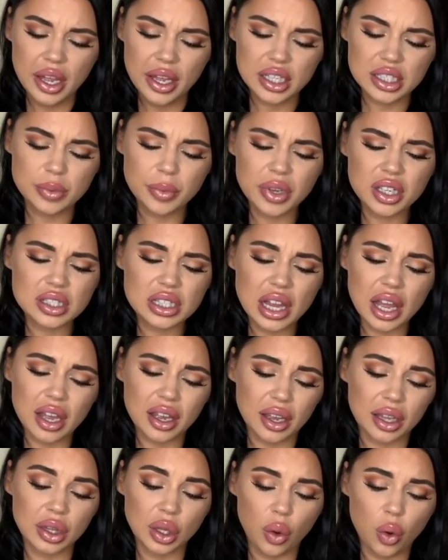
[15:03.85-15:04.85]
It smells
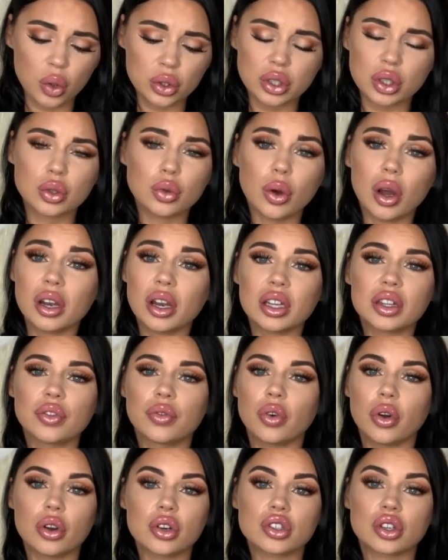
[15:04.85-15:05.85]
like an eau de toilette
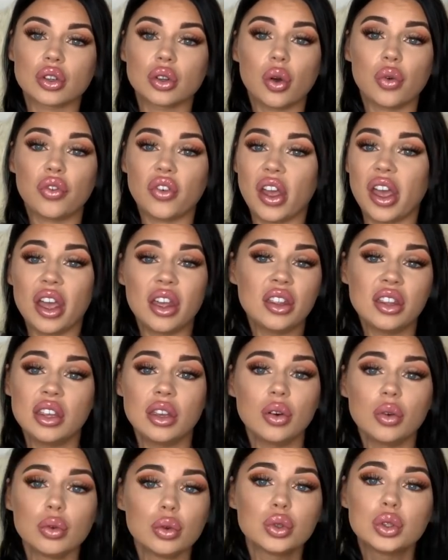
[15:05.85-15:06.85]
version of
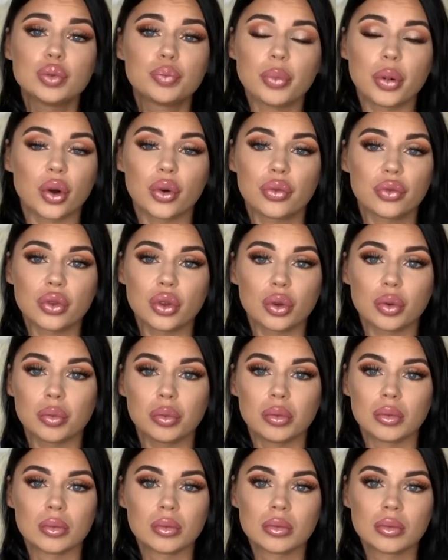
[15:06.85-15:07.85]
any wood perfume